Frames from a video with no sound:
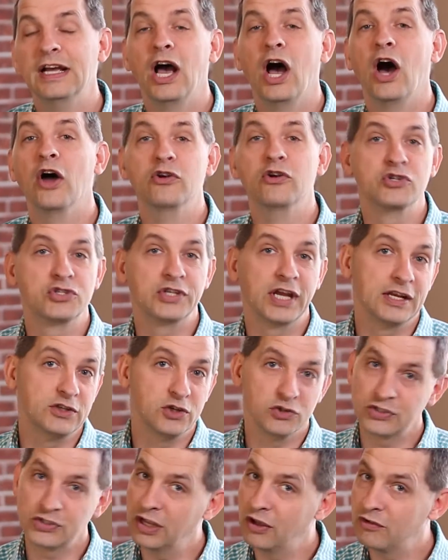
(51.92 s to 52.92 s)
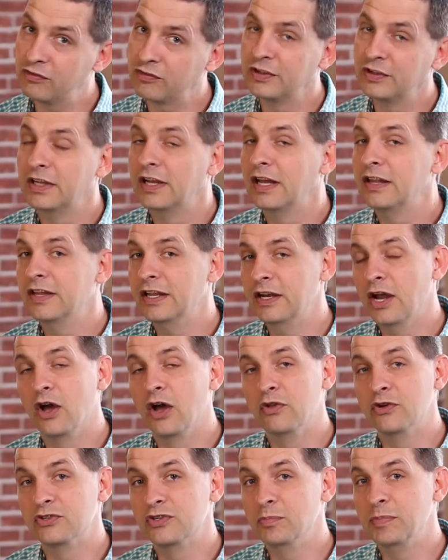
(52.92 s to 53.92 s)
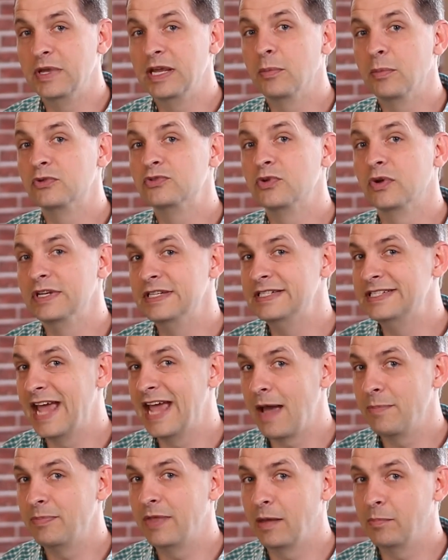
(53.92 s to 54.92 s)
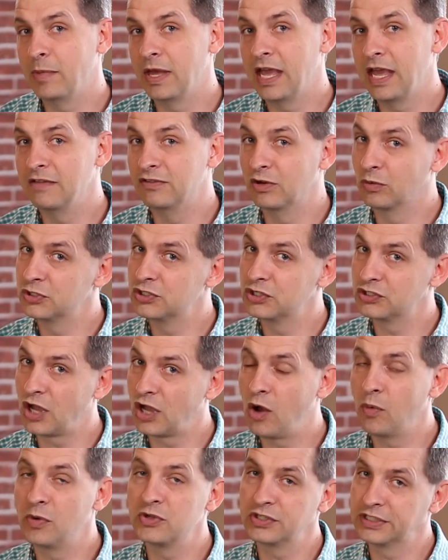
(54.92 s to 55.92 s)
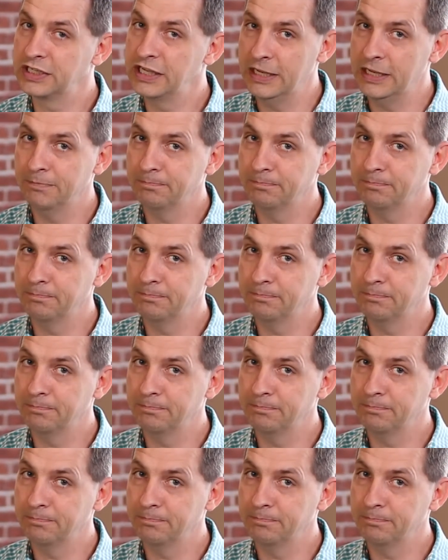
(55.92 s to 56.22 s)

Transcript: understand yourself, then others, and be able to adapt that behavior, which is always the key.